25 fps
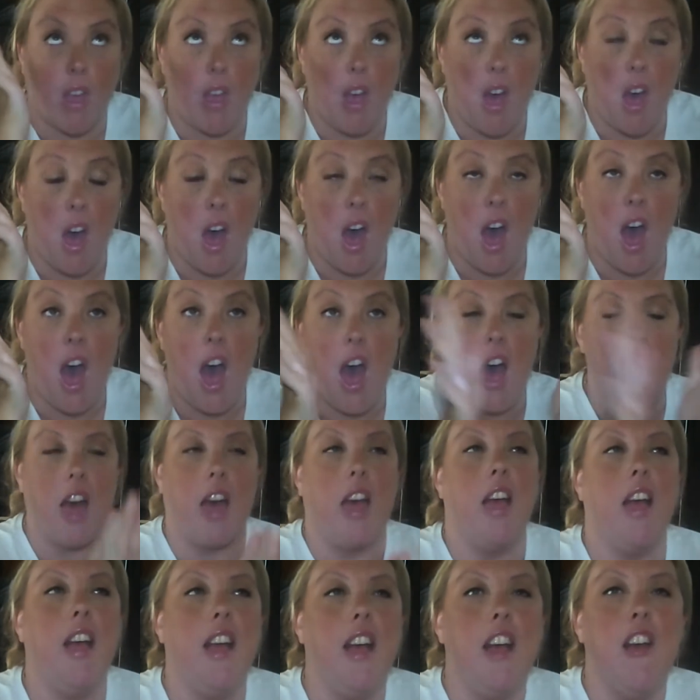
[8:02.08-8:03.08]
oh,
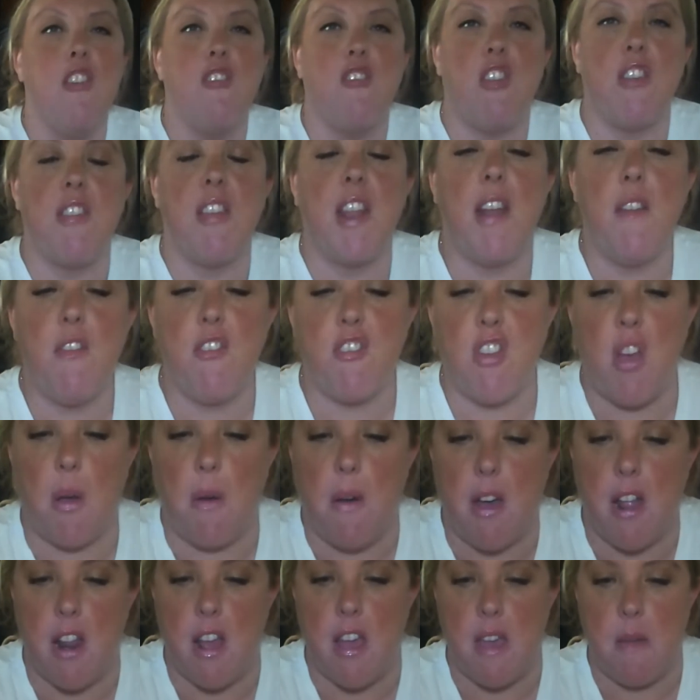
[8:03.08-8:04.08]
she doesn't have a show
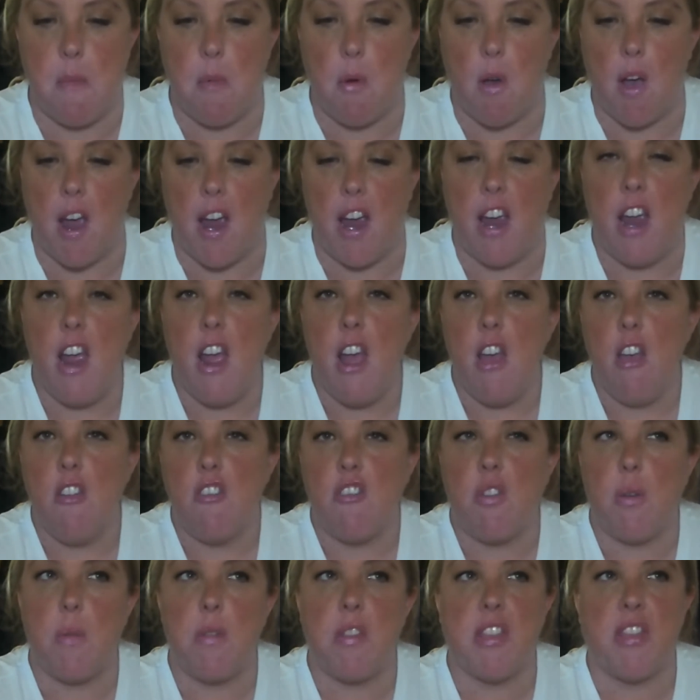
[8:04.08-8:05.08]
on anymore.
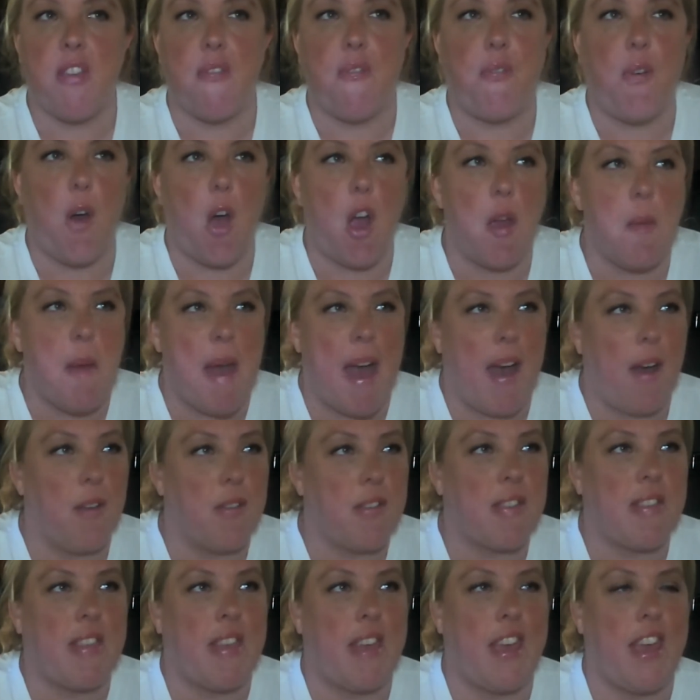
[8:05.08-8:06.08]
She was the
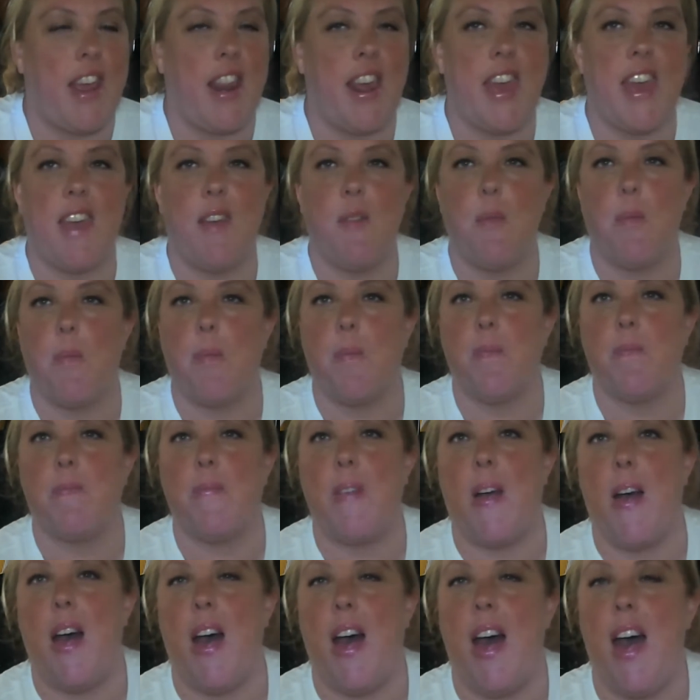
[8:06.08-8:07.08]
farmhouse lady.
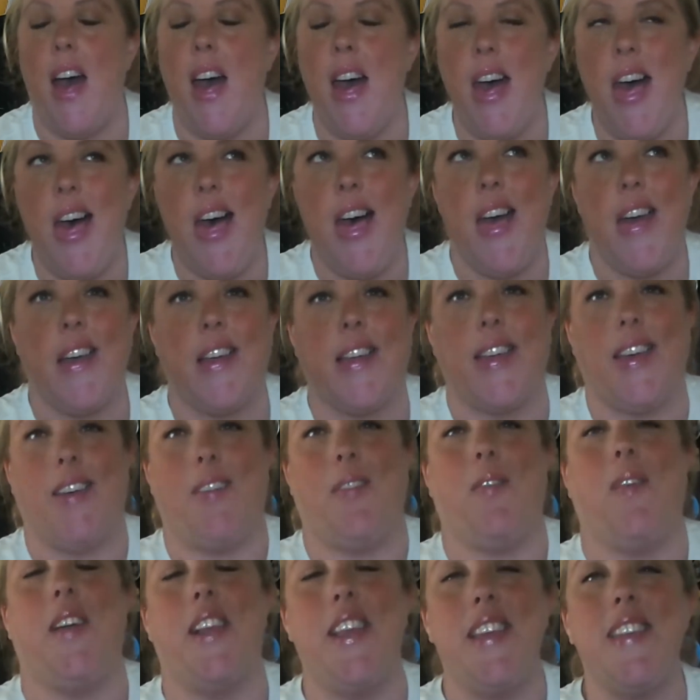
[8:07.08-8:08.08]
Oh,
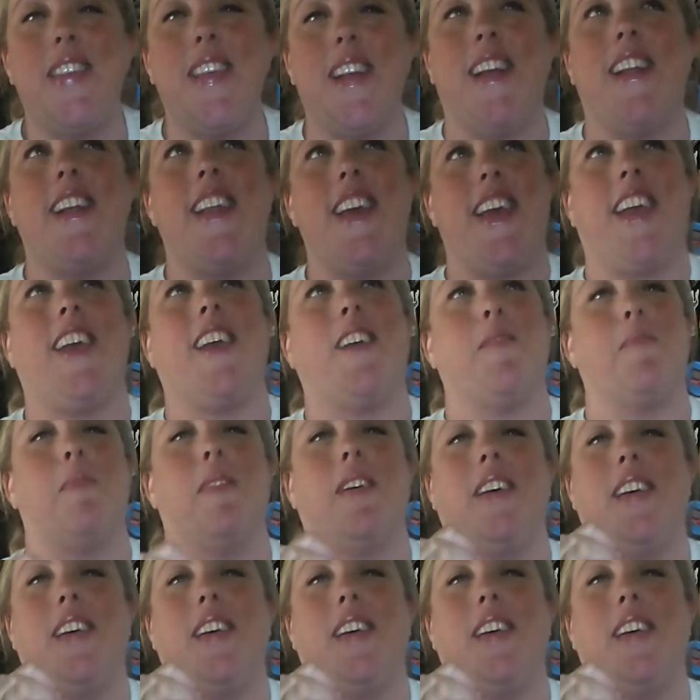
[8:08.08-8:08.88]
what is her name?